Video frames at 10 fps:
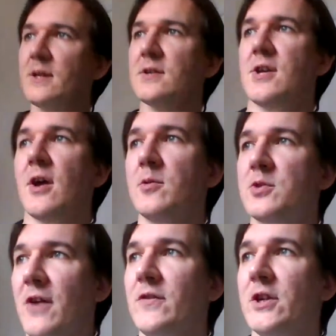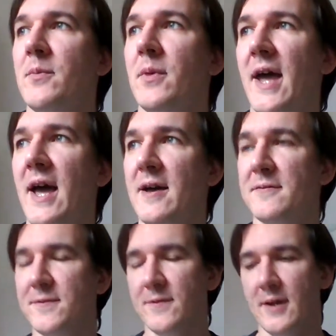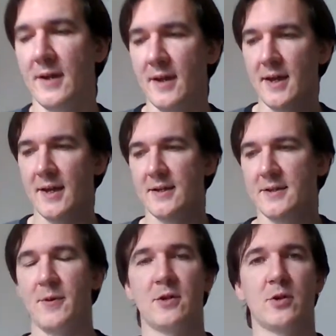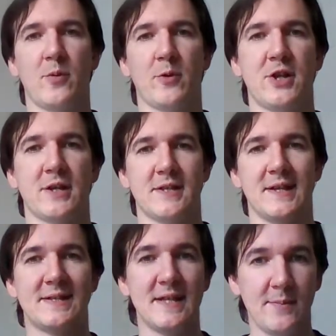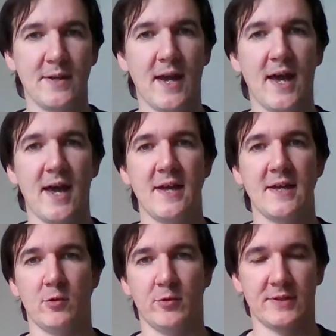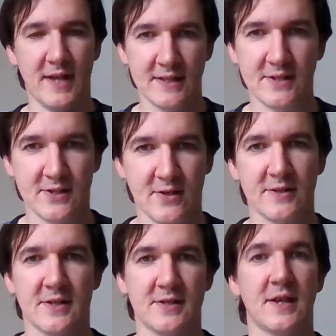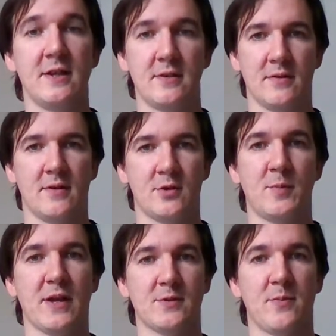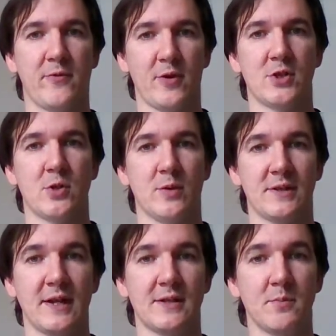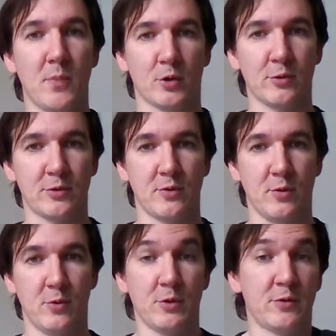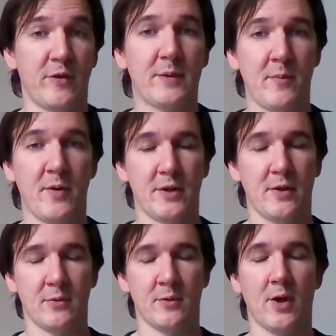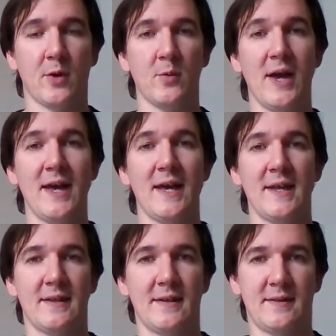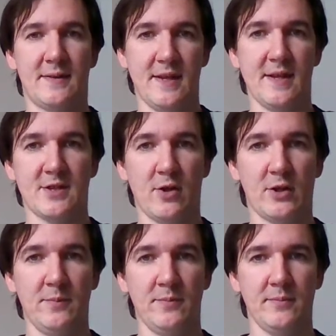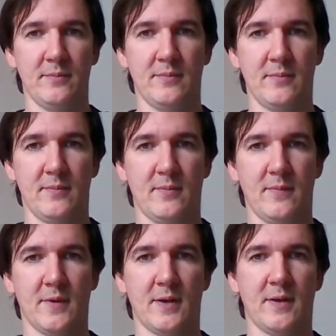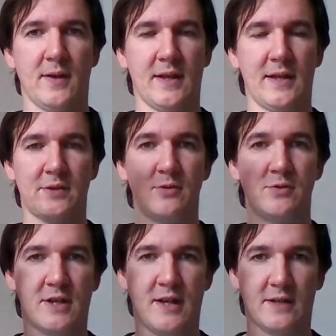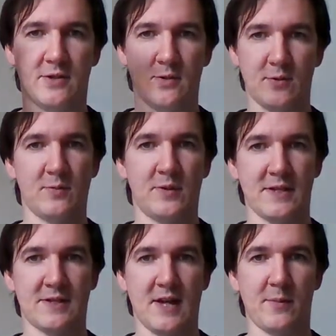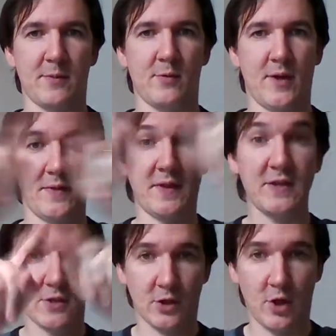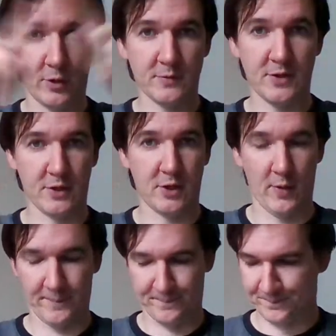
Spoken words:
So generally you might have, depending on your project, a DBA or a data scientist. They should be able to provide you with data models, or your developer might know and go, this column allows you to connect to this table, and these are the columns that do it.